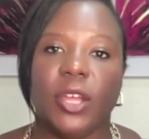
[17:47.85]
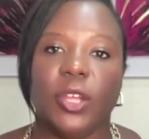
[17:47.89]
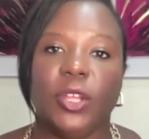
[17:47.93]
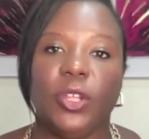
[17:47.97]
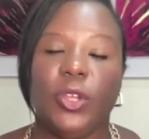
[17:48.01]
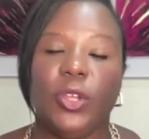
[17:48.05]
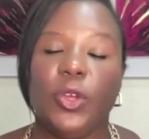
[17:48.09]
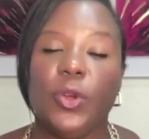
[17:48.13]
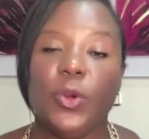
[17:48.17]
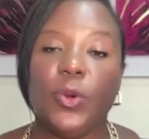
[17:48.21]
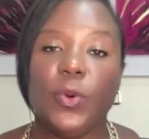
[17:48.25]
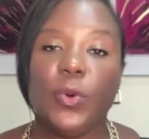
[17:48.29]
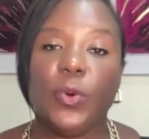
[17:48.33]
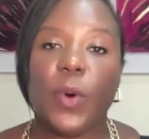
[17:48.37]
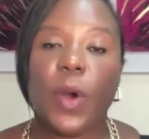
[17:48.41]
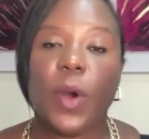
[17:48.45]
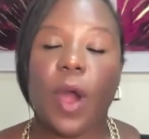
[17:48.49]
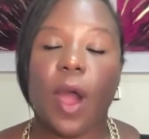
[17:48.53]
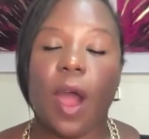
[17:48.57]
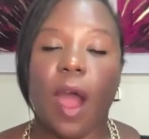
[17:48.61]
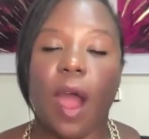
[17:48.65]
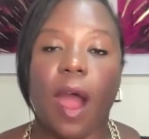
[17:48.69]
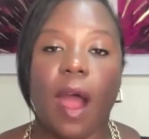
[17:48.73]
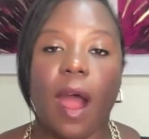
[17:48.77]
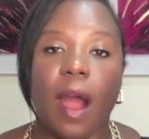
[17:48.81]

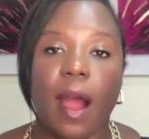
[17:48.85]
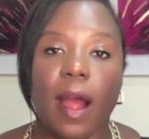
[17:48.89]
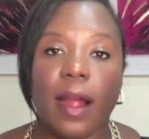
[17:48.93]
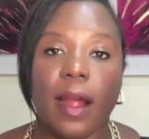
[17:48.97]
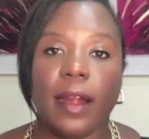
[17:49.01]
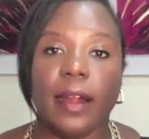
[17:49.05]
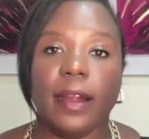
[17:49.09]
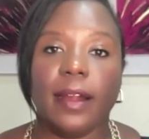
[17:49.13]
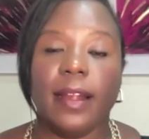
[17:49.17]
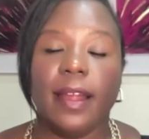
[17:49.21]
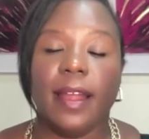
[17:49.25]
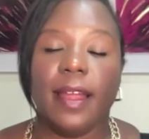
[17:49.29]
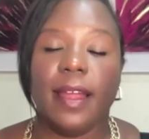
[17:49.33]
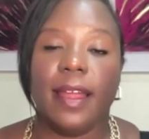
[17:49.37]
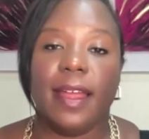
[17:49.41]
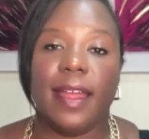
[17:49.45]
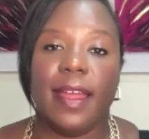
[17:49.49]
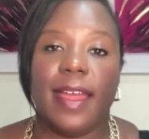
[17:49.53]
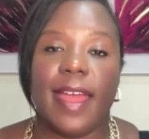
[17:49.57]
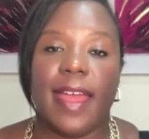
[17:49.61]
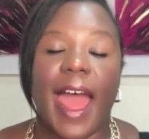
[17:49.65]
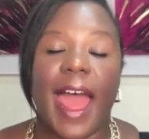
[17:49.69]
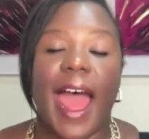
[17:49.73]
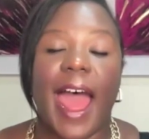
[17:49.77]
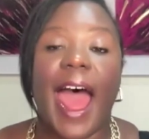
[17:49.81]
you are
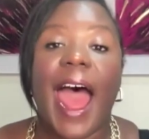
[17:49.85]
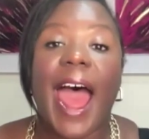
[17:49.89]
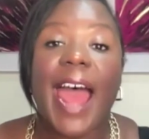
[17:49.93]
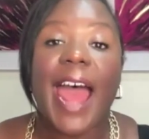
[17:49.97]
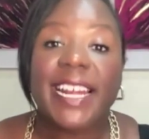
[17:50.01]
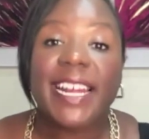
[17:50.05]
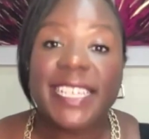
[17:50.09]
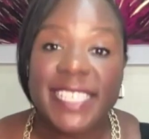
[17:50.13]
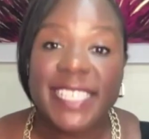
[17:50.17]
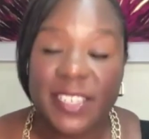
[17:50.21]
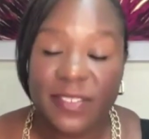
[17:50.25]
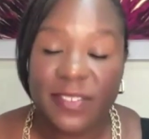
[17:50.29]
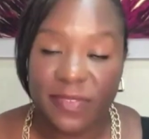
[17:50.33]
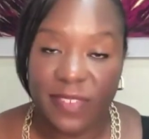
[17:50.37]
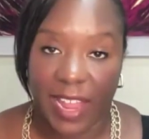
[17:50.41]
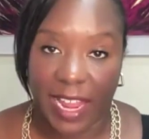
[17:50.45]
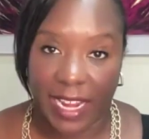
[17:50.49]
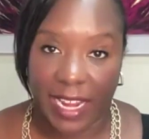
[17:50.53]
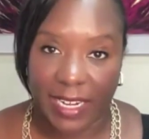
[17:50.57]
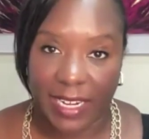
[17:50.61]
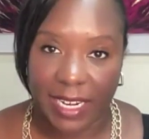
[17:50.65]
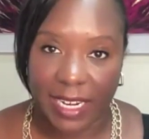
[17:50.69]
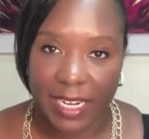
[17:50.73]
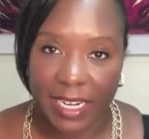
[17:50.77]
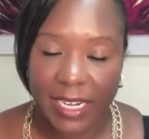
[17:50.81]

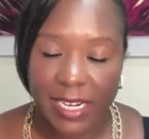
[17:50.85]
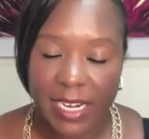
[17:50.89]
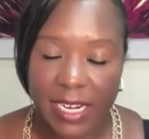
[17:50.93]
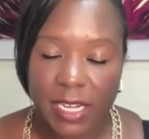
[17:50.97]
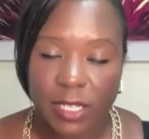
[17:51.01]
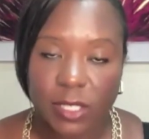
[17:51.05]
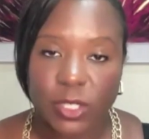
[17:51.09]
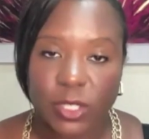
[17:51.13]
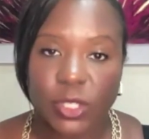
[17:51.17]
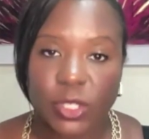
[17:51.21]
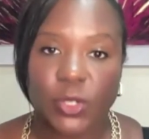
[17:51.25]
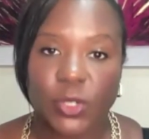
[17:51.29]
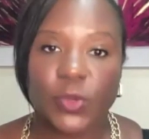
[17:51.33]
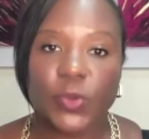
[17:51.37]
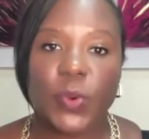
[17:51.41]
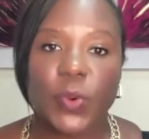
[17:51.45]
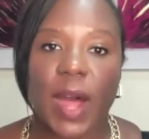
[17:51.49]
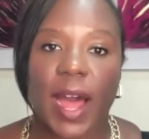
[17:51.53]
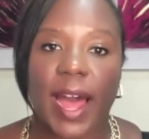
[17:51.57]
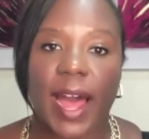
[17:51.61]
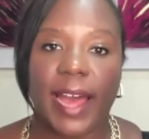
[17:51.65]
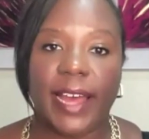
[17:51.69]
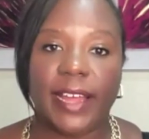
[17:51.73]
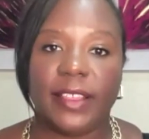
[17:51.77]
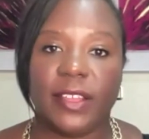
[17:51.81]
activated
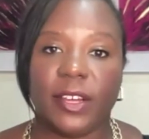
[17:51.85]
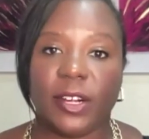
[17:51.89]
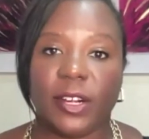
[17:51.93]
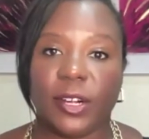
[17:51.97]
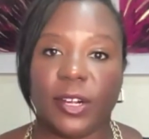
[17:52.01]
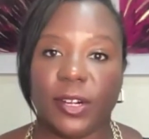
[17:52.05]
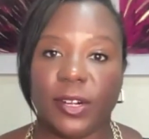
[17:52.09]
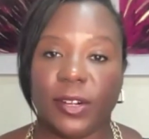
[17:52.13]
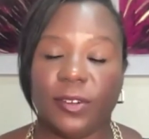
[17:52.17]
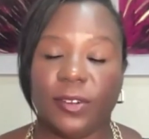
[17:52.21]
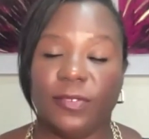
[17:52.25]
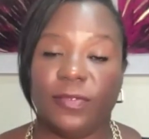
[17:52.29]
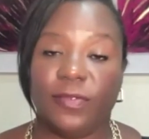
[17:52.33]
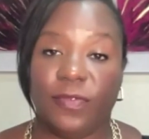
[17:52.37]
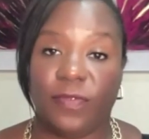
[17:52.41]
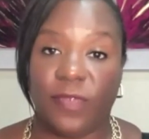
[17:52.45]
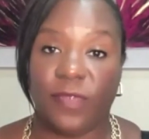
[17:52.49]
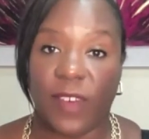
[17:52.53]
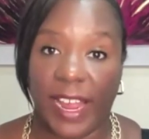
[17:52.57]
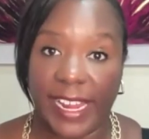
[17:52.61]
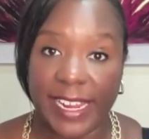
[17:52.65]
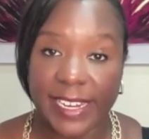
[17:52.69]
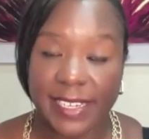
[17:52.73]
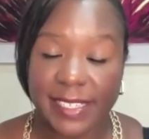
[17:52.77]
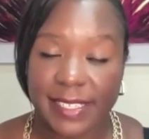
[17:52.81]
to either
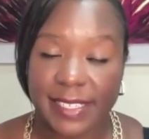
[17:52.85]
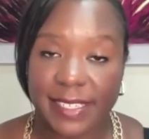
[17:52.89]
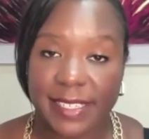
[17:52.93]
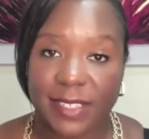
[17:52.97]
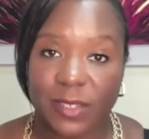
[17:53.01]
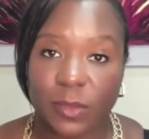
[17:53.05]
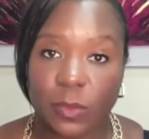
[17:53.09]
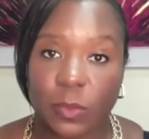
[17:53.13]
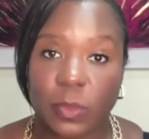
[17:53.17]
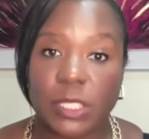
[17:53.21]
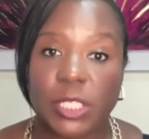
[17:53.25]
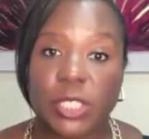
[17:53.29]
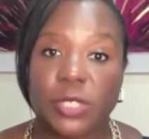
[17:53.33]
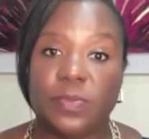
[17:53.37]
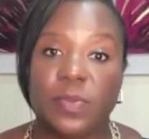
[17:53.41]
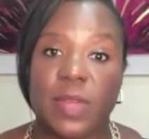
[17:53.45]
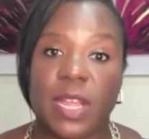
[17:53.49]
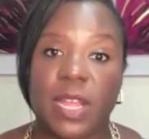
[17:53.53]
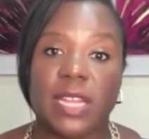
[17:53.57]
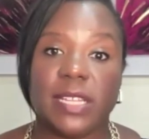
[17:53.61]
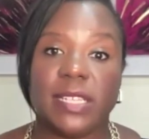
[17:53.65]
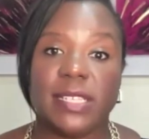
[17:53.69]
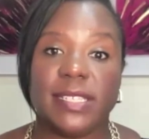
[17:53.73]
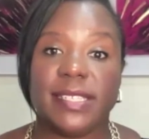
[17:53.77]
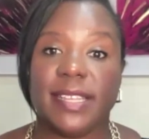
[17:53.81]
fight, which
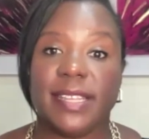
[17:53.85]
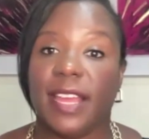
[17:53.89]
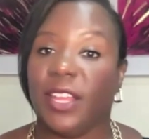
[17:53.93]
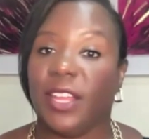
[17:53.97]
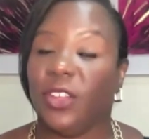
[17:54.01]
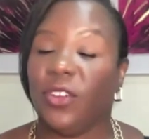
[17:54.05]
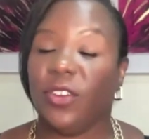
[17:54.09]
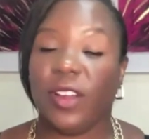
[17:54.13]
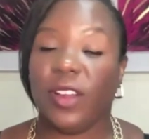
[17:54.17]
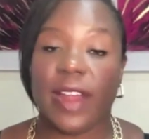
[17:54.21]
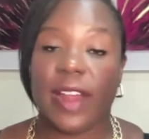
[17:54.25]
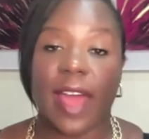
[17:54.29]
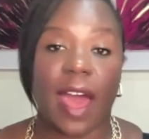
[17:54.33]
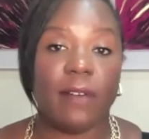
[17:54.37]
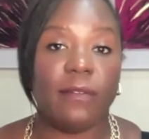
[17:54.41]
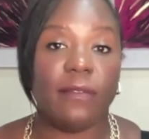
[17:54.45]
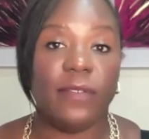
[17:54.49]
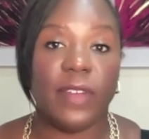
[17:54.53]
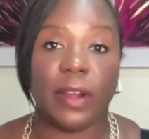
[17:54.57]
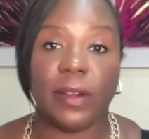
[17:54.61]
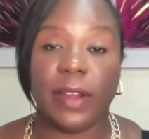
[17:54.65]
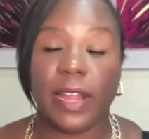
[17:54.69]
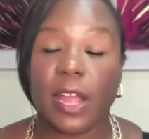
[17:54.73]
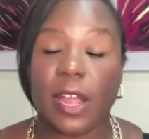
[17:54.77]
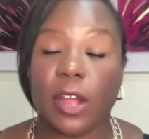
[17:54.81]
means you're going to have
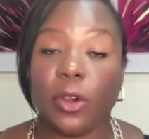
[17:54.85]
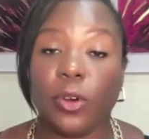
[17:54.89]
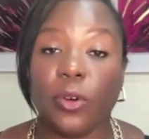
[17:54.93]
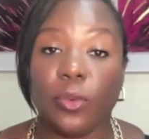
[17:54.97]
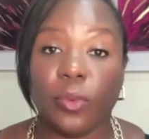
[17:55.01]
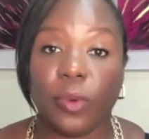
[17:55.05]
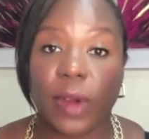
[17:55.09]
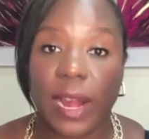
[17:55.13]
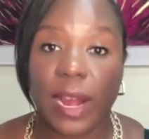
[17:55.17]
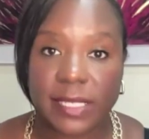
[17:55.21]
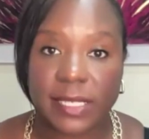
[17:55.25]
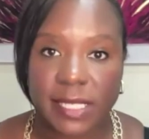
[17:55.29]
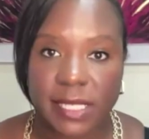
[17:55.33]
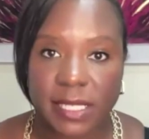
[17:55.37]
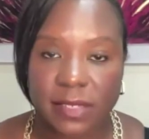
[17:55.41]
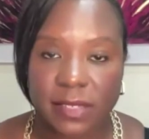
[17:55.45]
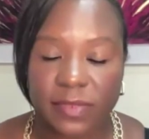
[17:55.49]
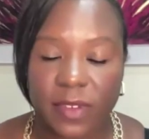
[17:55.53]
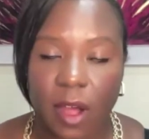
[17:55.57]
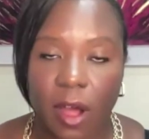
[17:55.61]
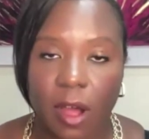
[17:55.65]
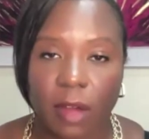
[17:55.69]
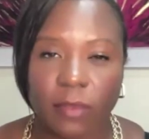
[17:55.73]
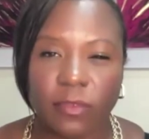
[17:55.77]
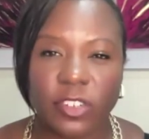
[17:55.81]
very
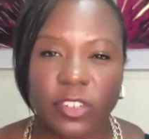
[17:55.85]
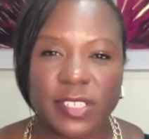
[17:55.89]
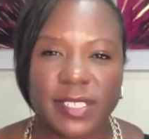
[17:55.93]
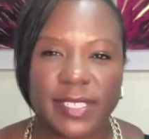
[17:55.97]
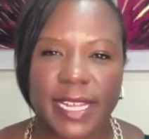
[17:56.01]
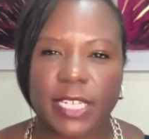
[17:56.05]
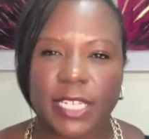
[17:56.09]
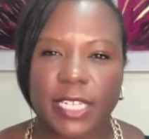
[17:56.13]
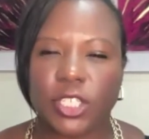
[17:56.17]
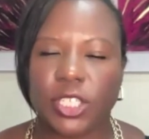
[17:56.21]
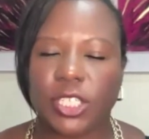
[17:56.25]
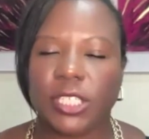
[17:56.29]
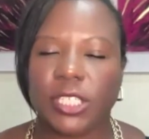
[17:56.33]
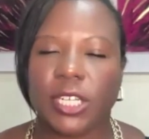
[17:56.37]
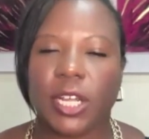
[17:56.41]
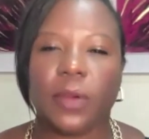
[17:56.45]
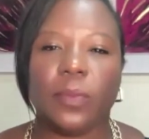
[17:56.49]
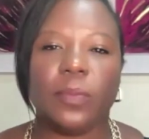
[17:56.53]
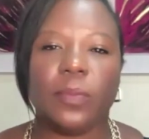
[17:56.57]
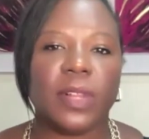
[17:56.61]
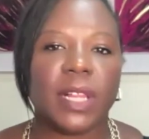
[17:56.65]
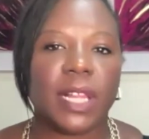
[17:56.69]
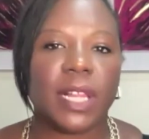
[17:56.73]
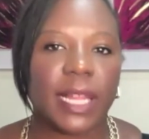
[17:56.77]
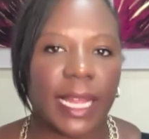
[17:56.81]
aggressive conversation,
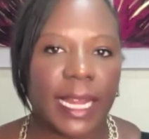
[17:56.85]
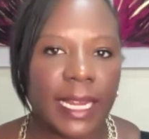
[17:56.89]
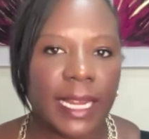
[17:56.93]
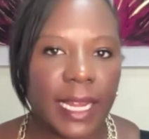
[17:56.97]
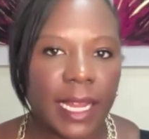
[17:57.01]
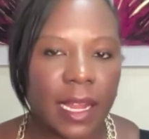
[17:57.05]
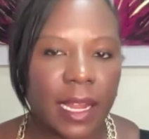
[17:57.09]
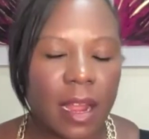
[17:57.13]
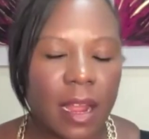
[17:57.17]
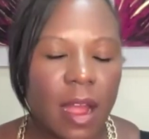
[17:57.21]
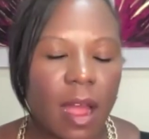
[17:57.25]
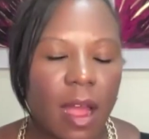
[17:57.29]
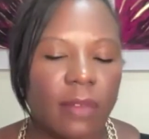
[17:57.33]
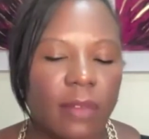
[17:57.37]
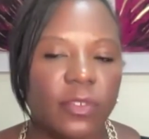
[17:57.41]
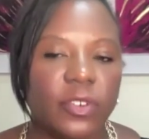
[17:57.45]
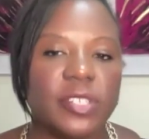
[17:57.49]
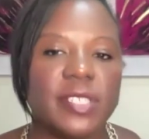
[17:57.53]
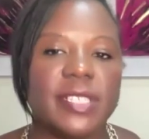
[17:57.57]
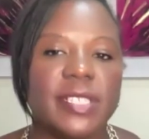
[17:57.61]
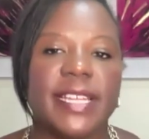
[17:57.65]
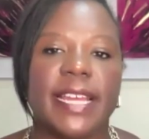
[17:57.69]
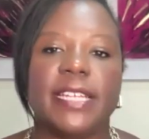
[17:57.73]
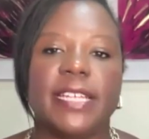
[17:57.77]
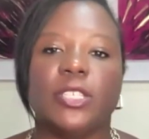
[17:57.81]
complaining
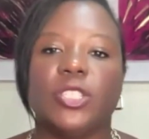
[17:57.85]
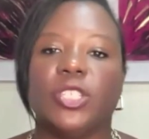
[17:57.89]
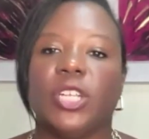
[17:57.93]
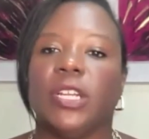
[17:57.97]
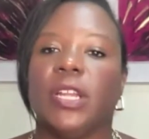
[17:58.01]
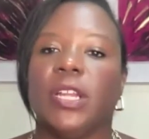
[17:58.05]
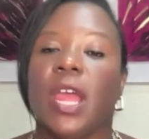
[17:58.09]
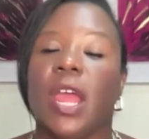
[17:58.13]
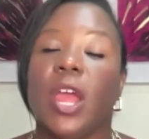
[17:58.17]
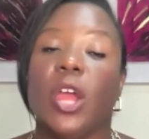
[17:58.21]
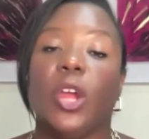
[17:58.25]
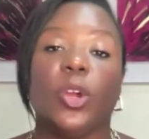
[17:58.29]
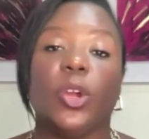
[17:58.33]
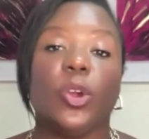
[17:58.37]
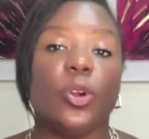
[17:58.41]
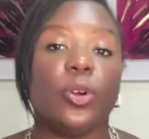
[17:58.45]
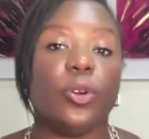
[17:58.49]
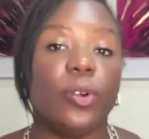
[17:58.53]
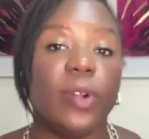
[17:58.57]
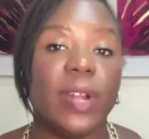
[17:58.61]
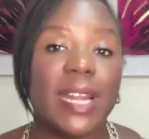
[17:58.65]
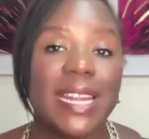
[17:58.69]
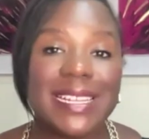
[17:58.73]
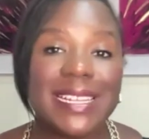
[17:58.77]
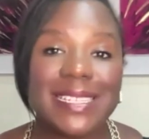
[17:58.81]
conversation,
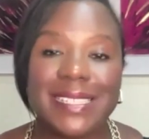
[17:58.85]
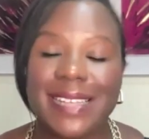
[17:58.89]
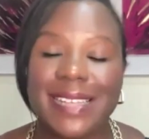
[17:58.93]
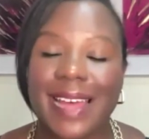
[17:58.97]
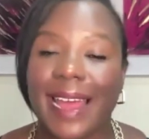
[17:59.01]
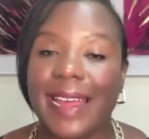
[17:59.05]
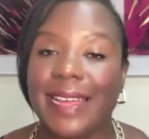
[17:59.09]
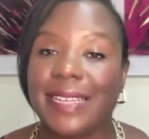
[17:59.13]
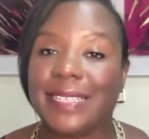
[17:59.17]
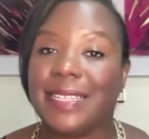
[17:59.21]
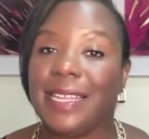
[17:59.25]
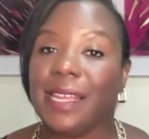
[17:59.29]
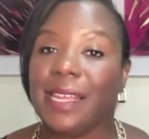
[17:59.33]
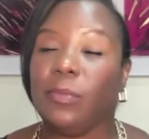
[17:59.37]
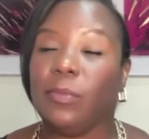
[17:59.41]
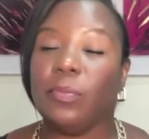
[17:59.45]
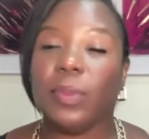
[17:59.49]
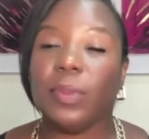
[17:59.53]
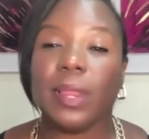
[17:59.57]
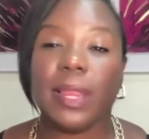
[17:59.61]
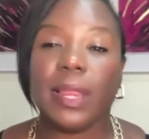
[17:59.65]
criticizing,